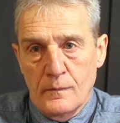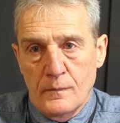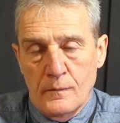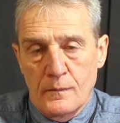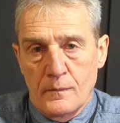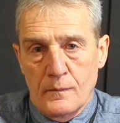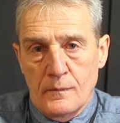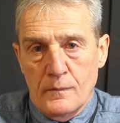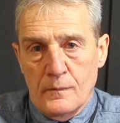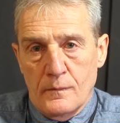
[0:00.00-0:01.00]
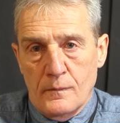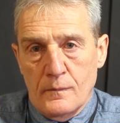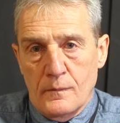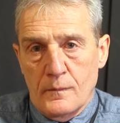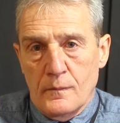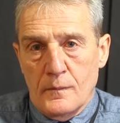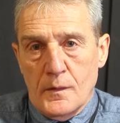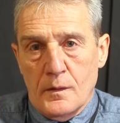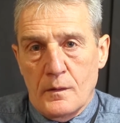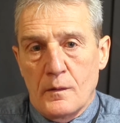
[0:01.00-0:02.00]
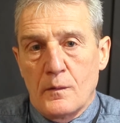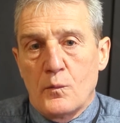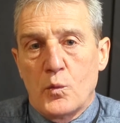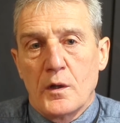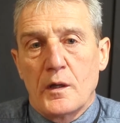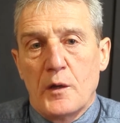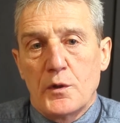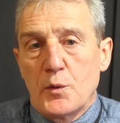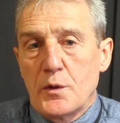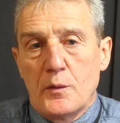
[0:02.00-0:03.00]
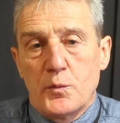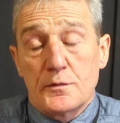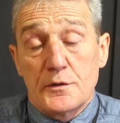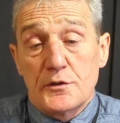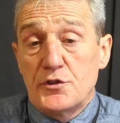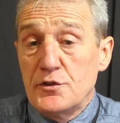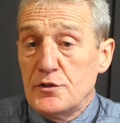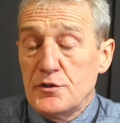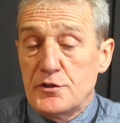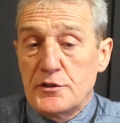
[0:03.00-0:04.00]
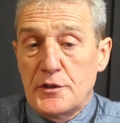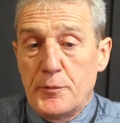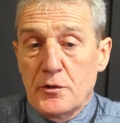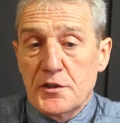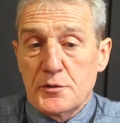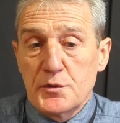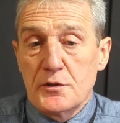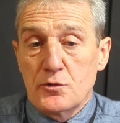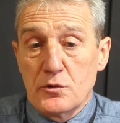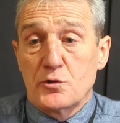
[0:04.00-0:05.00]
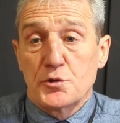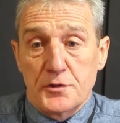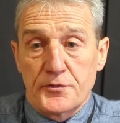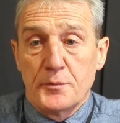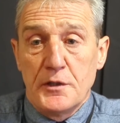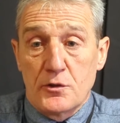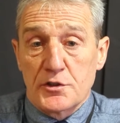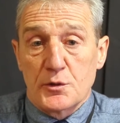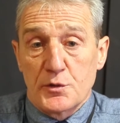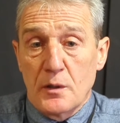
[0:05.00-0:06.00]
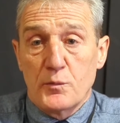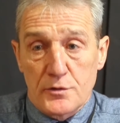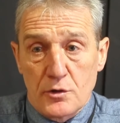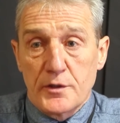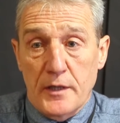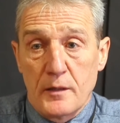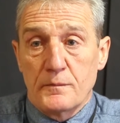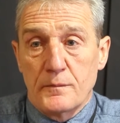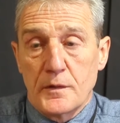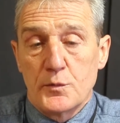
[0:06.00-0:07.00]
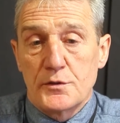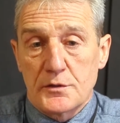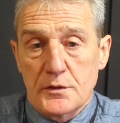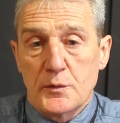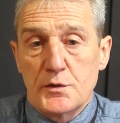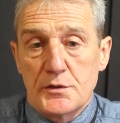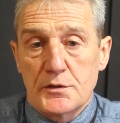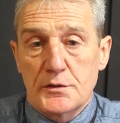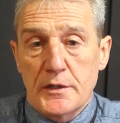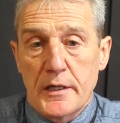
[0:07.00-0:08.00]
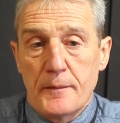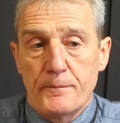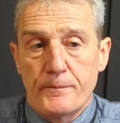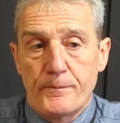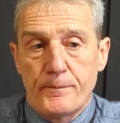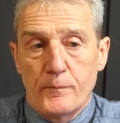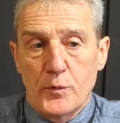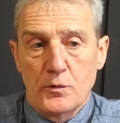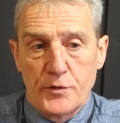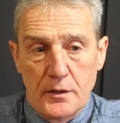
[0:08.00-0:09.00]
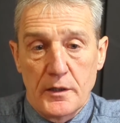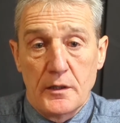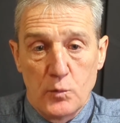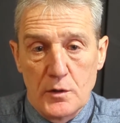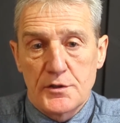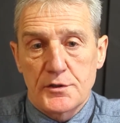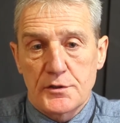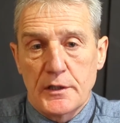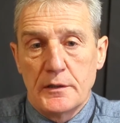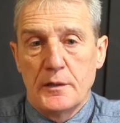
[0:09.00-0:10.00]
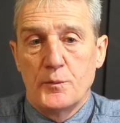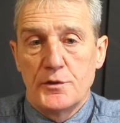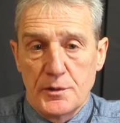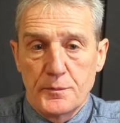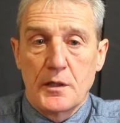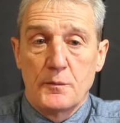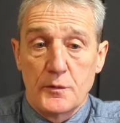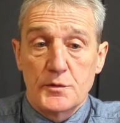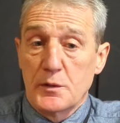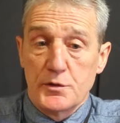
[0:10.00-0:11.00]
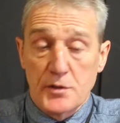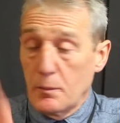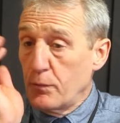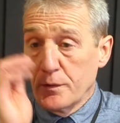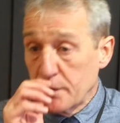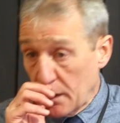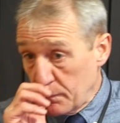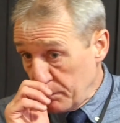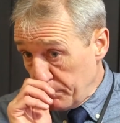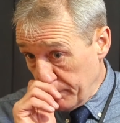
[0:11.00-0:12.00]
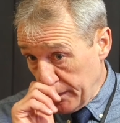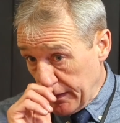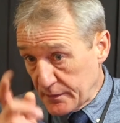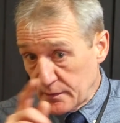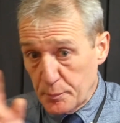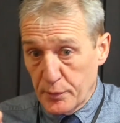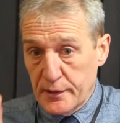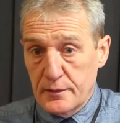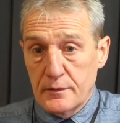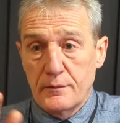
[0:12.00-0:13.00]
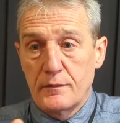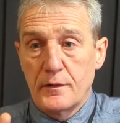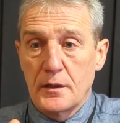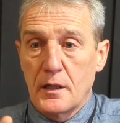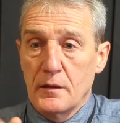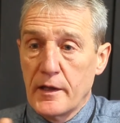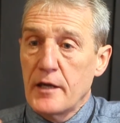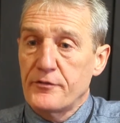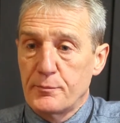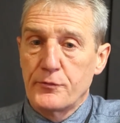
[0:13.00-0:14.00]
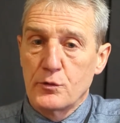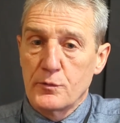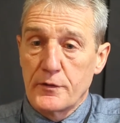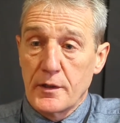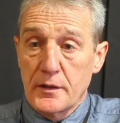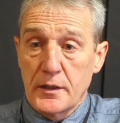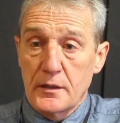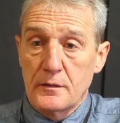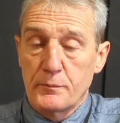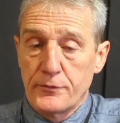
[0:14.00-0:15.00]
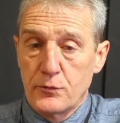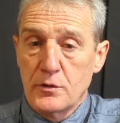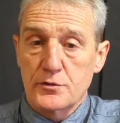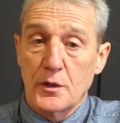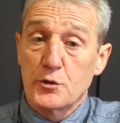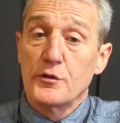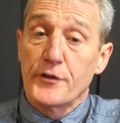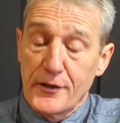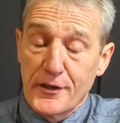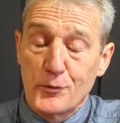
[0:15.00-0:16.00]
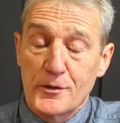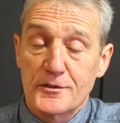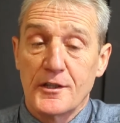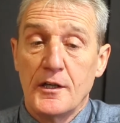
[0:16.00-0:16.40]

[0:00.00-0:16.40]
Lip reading: How did it feel playing in all the different leagues? To be honest, it wasn't a roller coaster for me because it was upwards all the time. It was we got relegated once, and then when Jim came, it was up all the time. I didn't play in I left before the relegated before, so I was only relegated once,